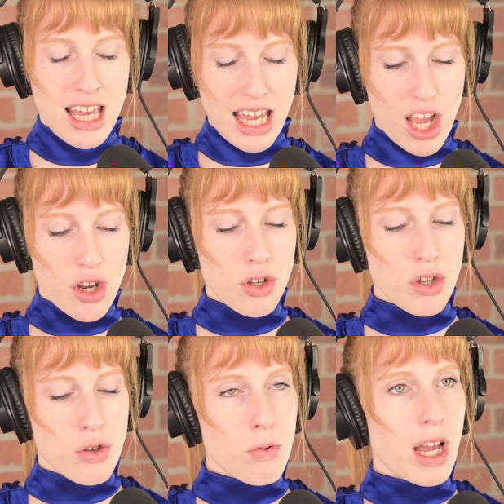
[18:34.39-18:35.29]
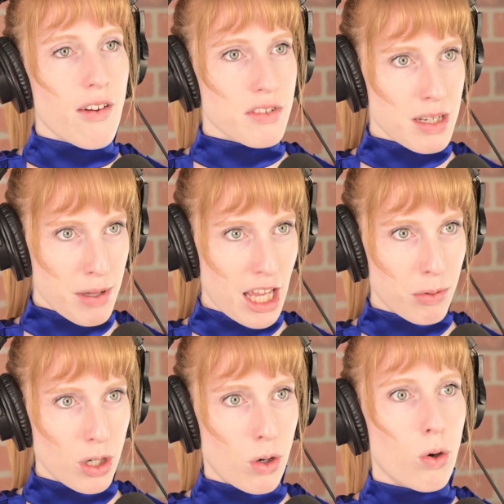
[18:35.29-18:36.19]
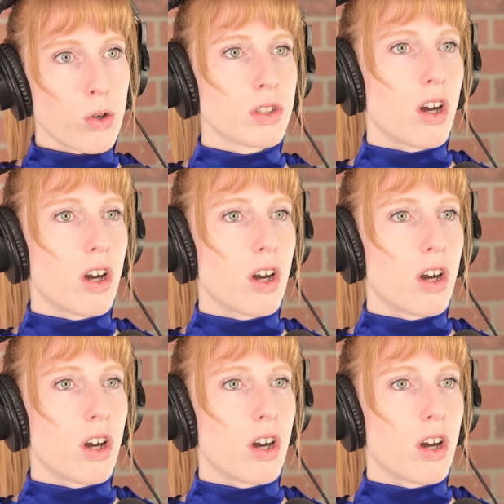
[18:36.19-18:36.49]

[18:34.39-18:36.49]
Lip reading: and you have to be able to hold